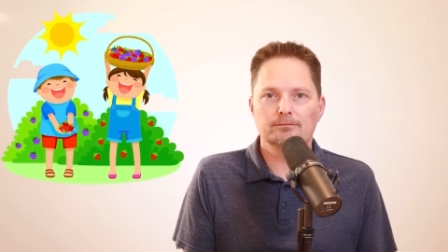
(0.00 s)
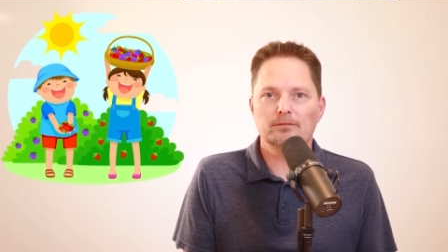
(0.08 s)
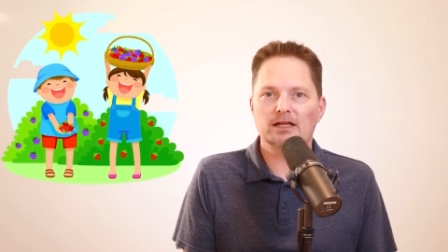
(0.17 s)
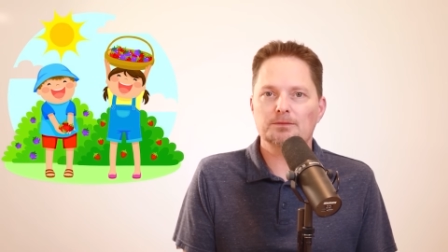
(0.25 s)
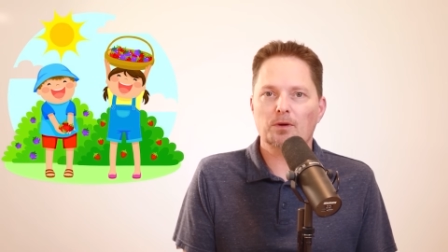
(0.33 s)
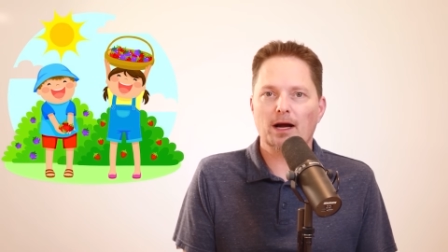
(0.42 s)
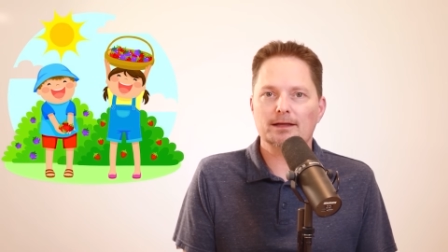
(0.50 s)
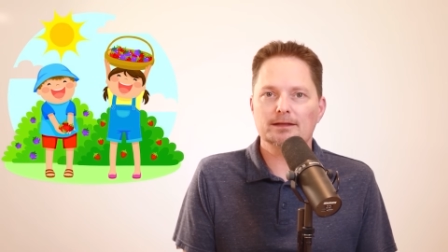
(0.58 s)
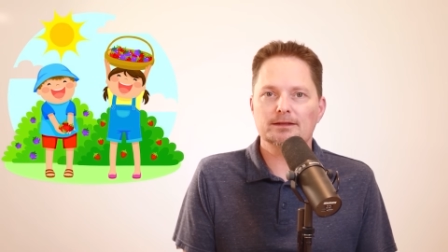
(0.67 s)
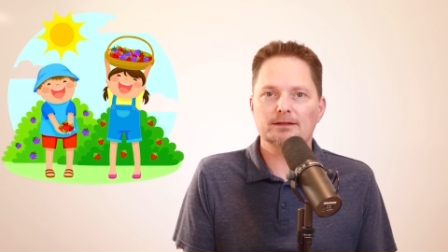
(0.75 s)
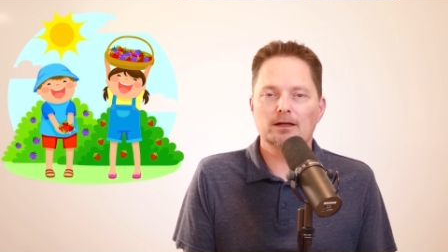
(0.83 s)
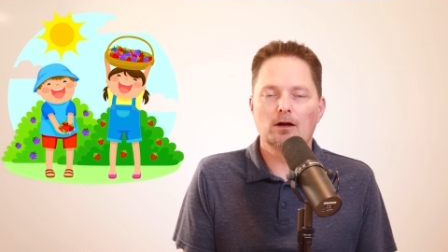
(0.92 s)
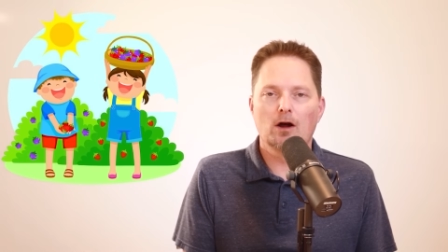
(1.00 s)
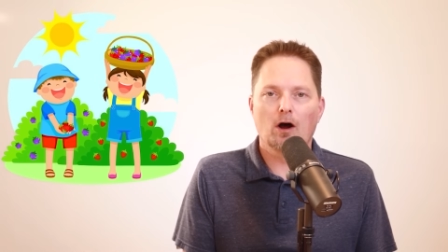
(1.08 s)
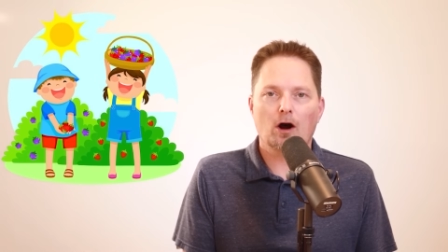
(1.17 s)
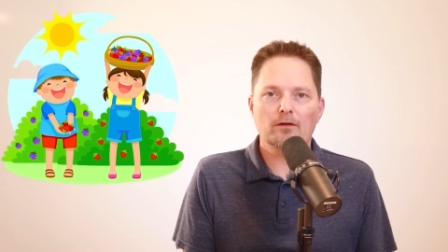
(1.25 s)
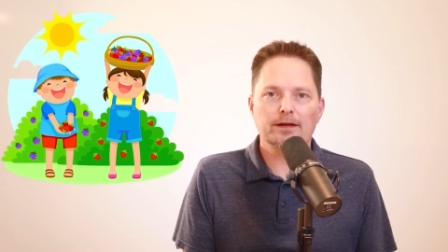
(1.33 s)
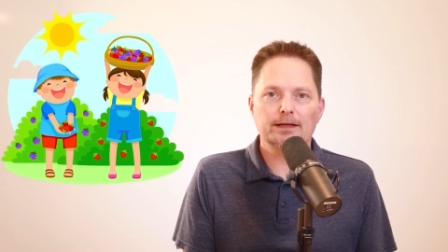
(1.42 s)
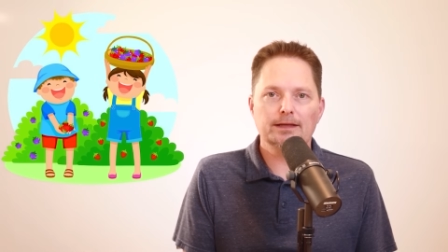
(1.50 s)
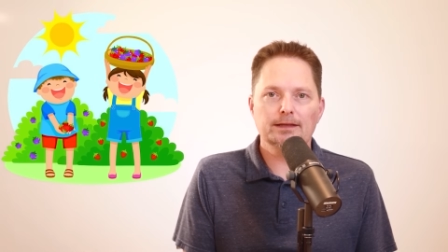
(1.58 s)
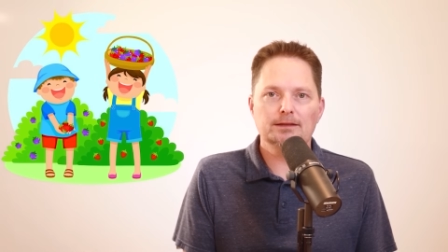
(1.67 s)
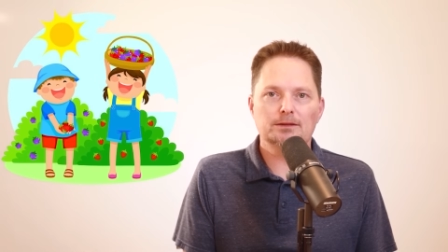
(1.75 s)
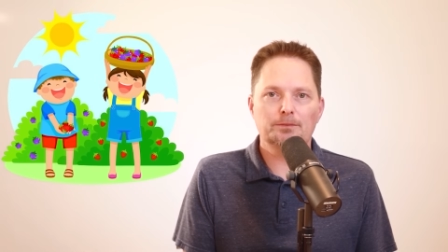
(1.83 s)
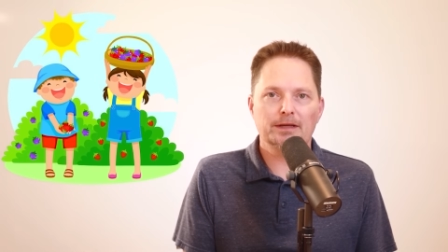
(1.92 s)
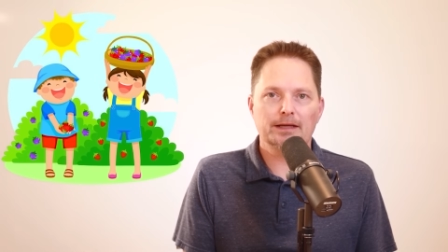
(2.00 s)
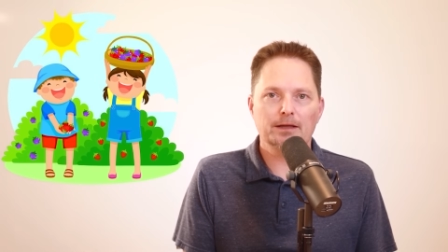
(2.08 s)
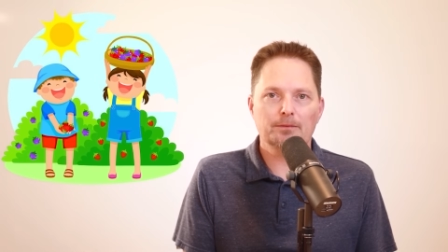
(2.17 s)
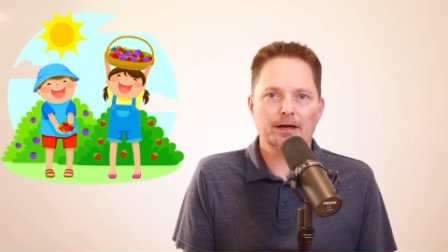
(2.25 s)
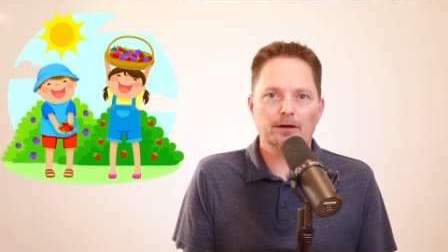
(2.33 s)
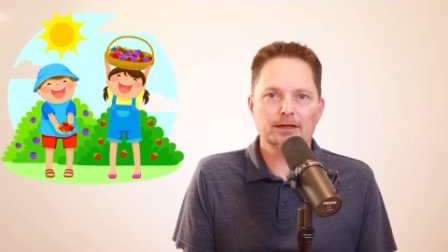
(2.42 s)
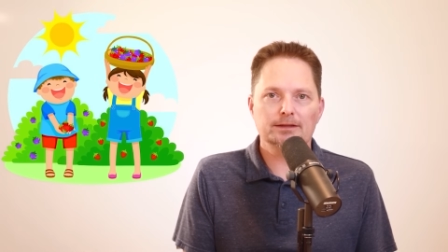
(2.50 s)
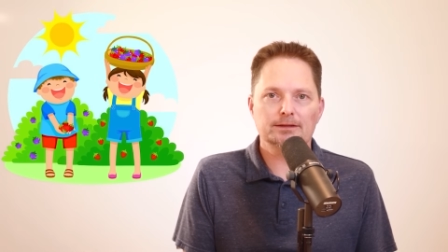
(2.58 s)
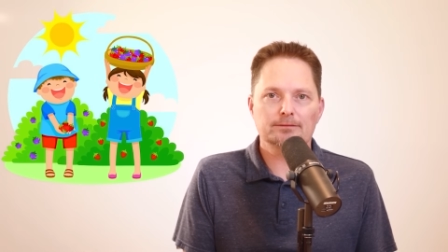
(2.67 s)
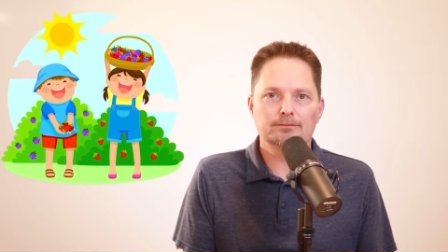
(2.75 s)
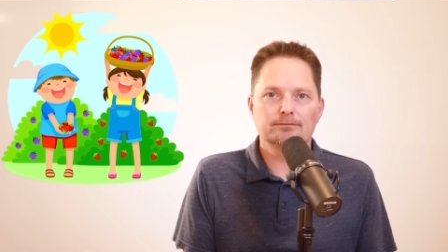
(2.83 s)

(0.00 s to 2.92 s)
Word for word: Let's practice. Are the kids picking berries?